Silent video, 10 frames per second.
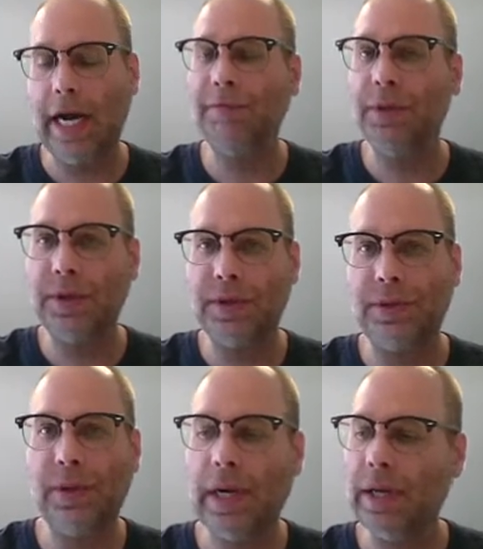After the
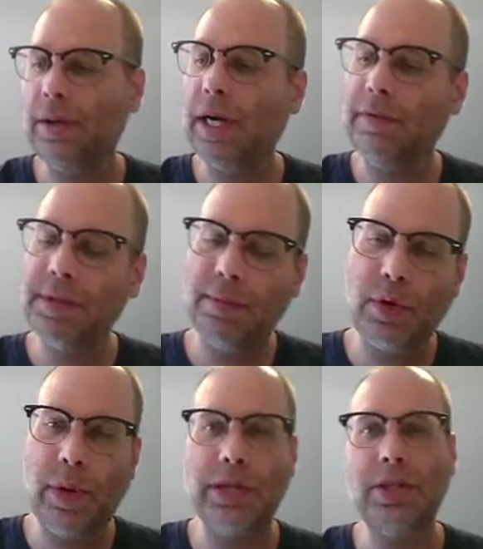story, you'll have some
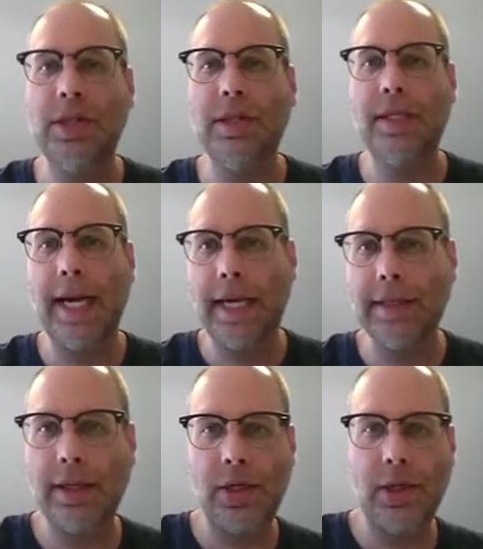questions to
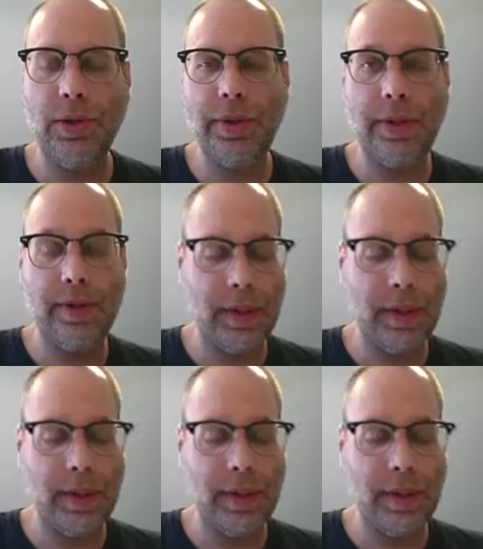ask the children.